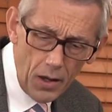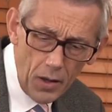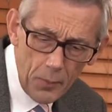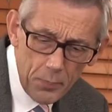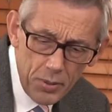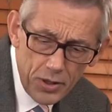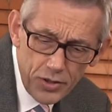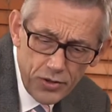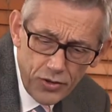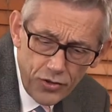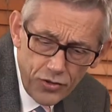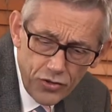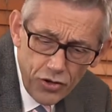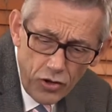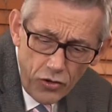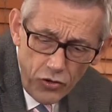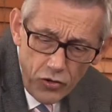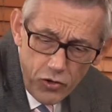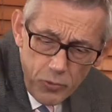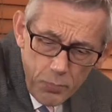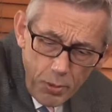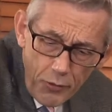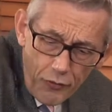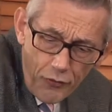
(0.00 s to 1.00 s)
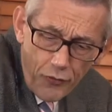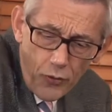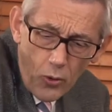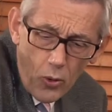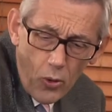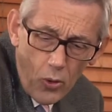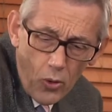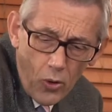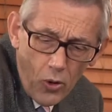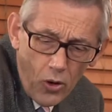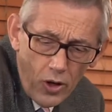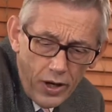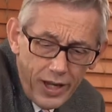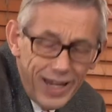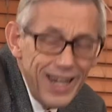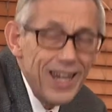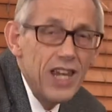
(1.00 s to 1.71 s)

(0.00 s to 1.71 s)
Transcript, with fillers: But just before